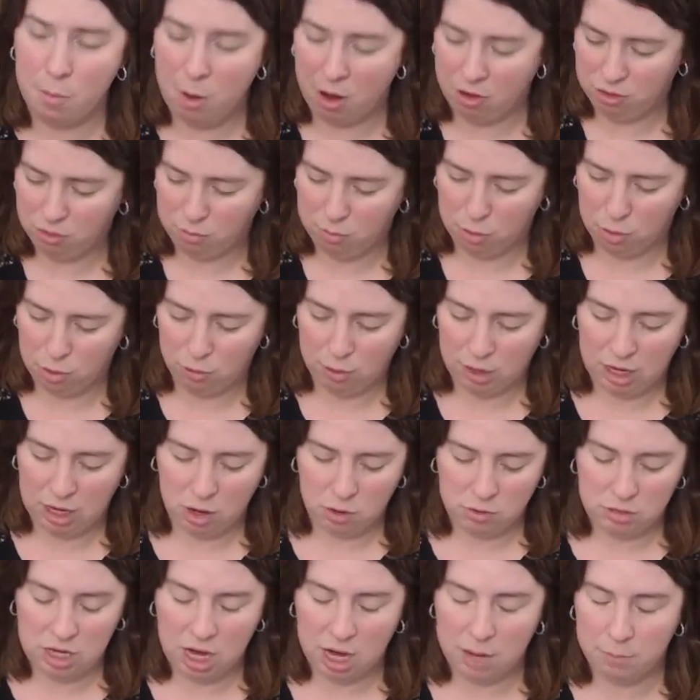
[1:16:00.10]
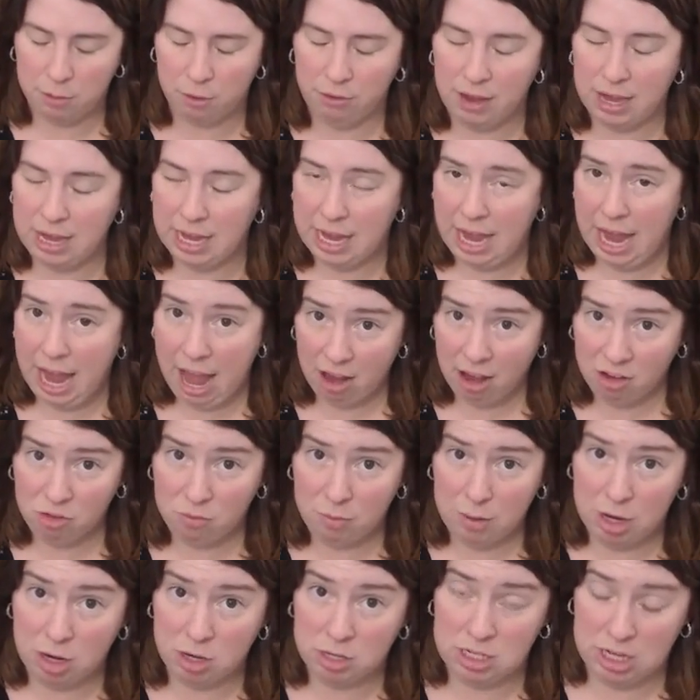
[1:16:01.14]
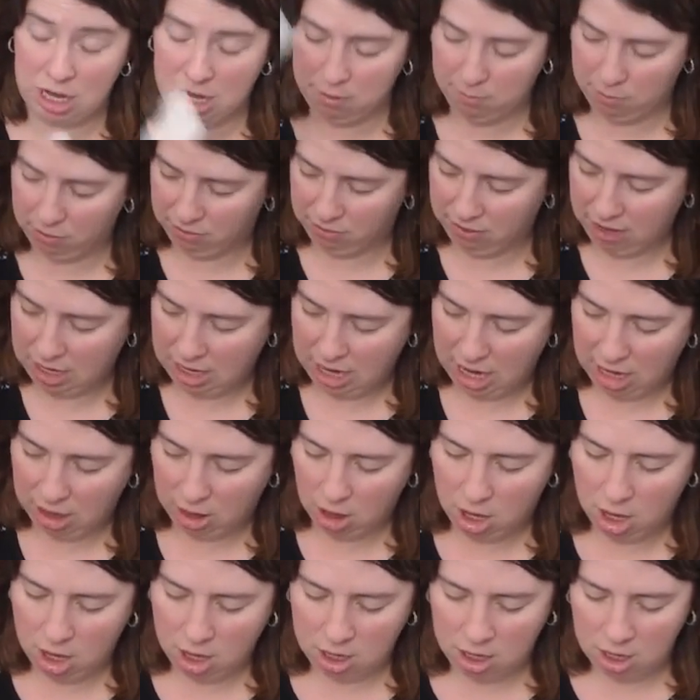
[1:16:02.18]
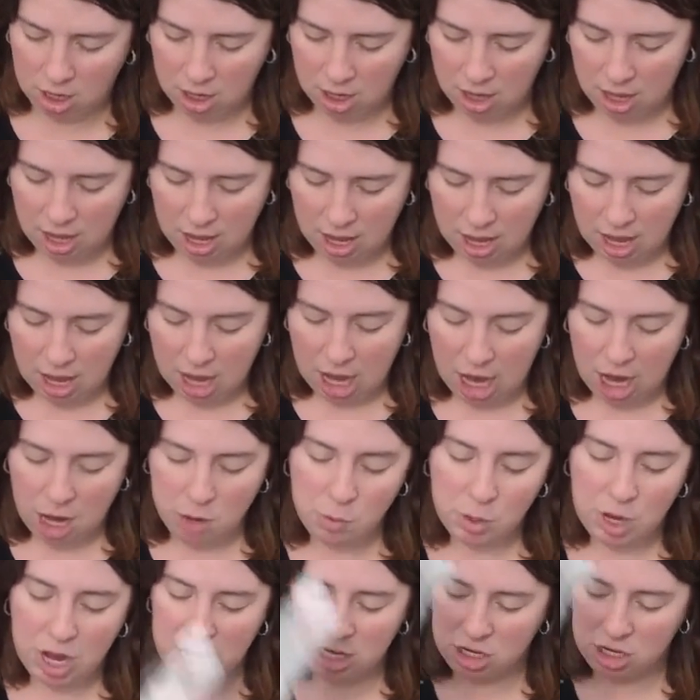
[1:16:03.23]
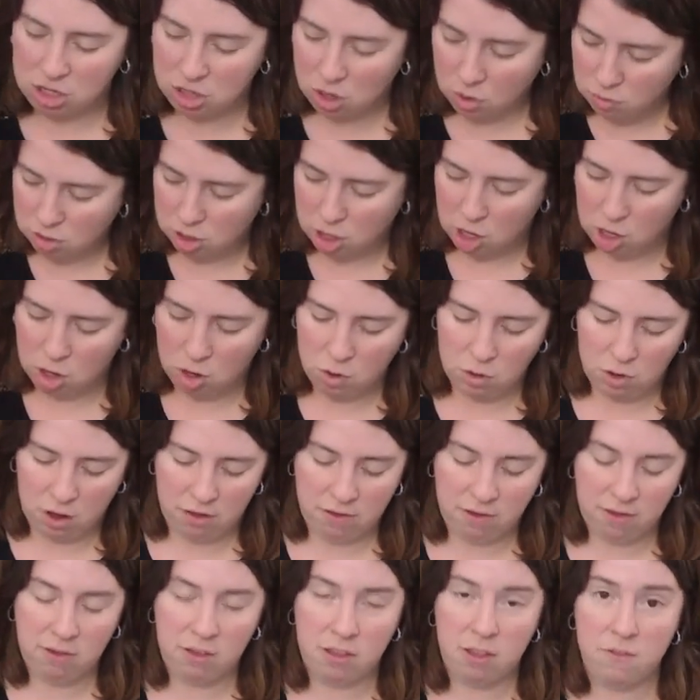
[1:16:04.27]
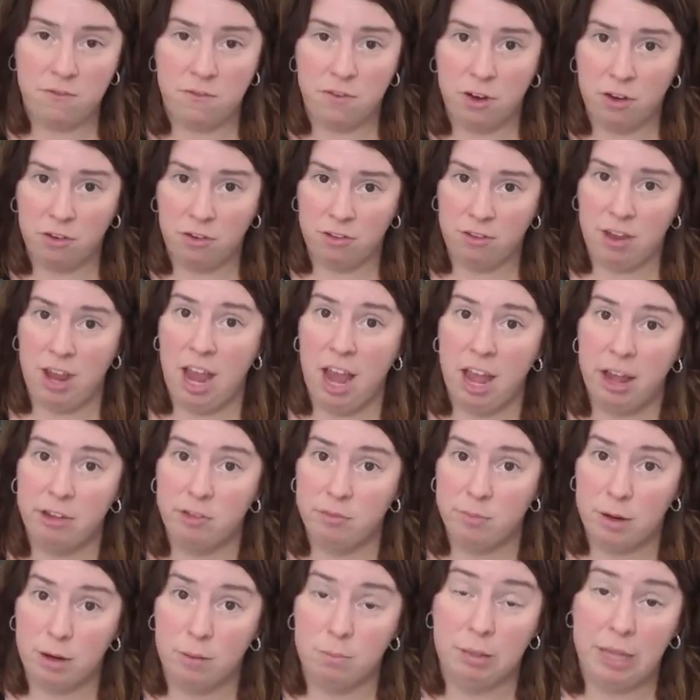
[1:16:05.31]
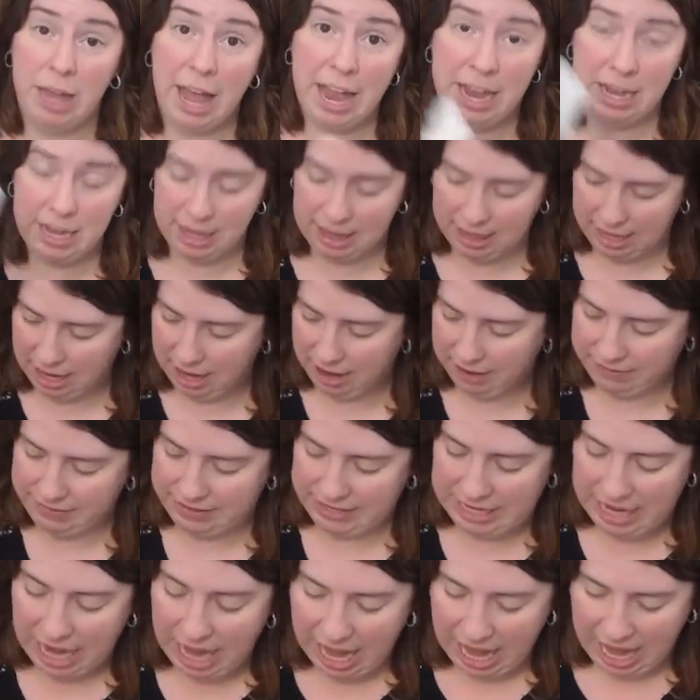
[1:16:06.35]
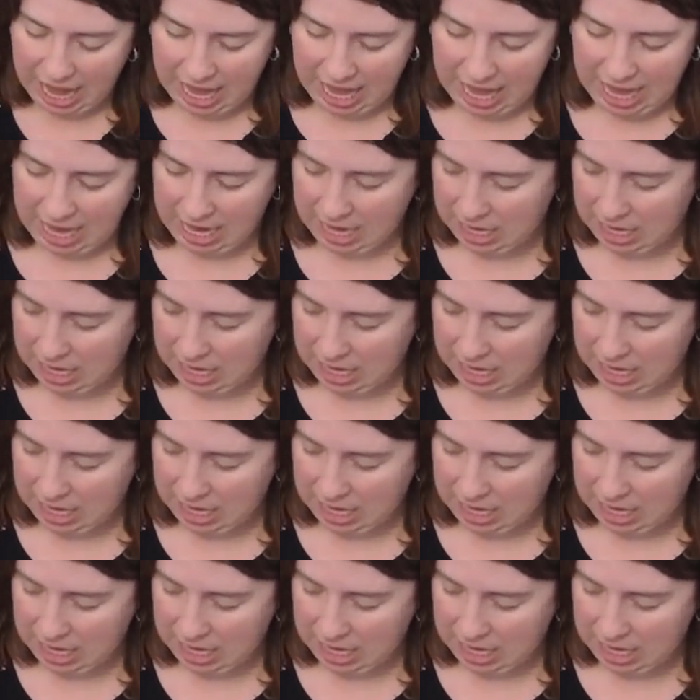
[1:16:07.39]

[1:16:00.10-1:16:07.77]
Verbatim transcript: merino, 10% cashmere, 10% nylon. And what I don't know, because this is the first cashmere blend that I've dyed,